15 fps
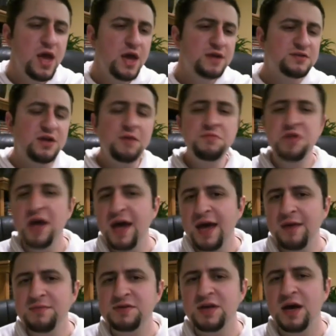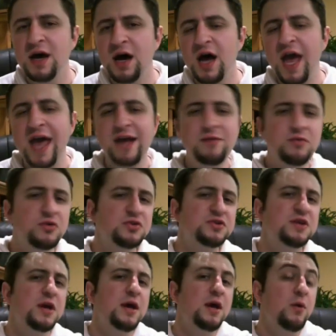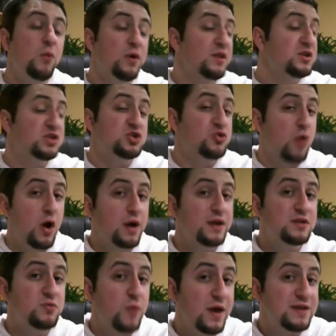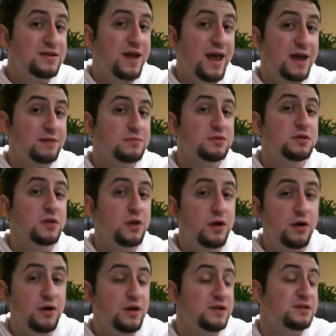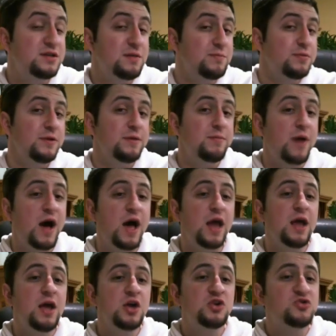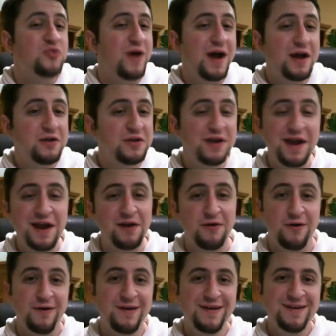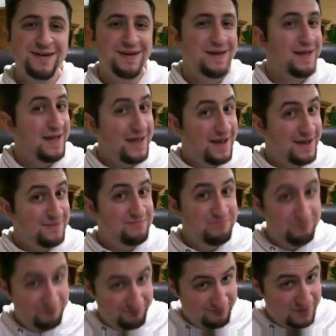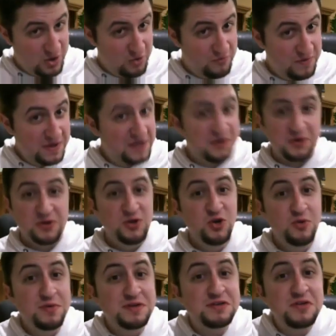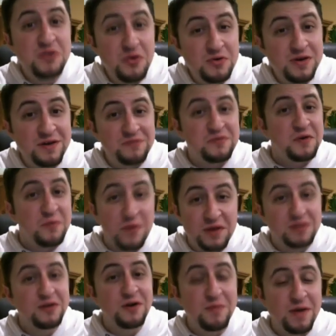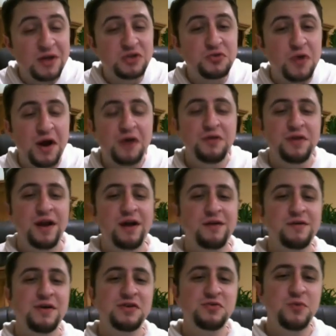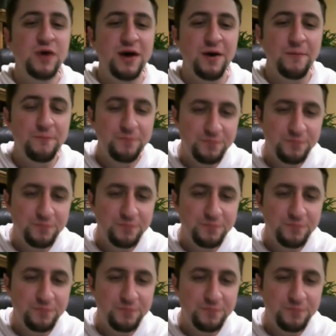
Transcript: Sometimes uh, animals, one of the strongest ways that animals learn is simply by trial and error. And go figure, humans are no different. We learn by trial and error as well.